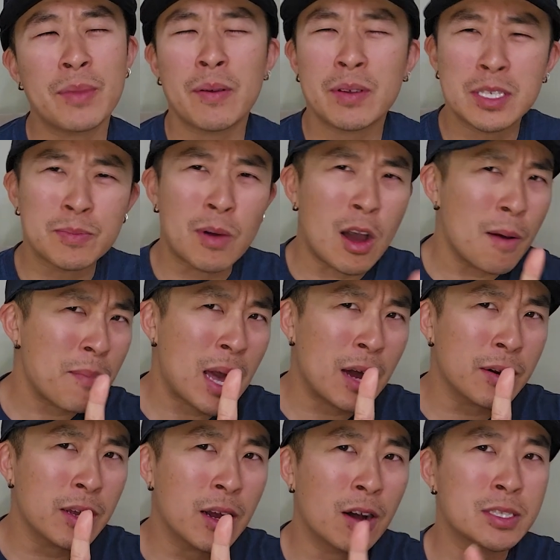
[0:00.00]
maybe a small
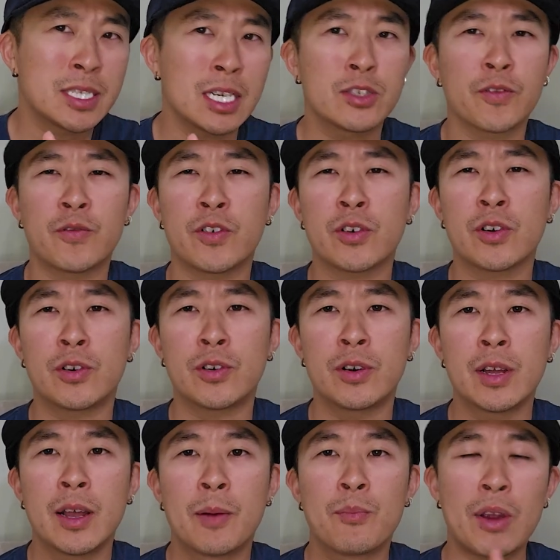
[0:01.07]
amount of
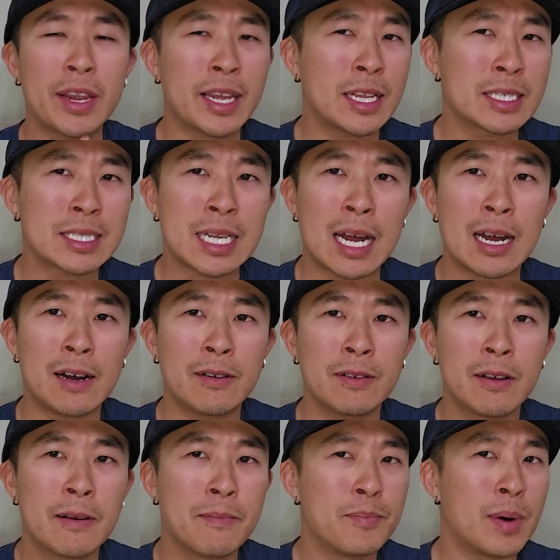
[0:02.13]
centrifugal braking
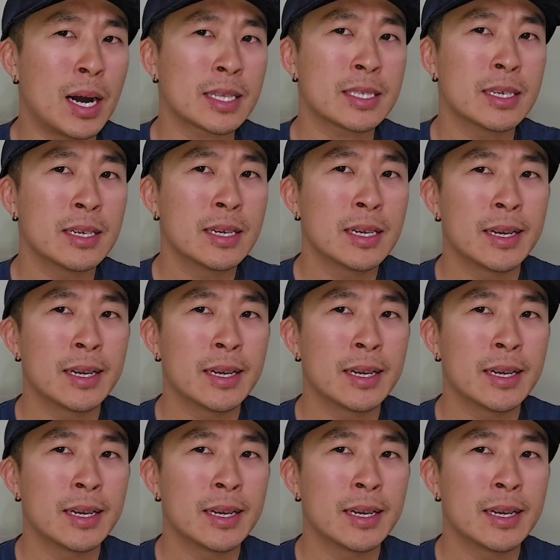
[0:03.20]
style, but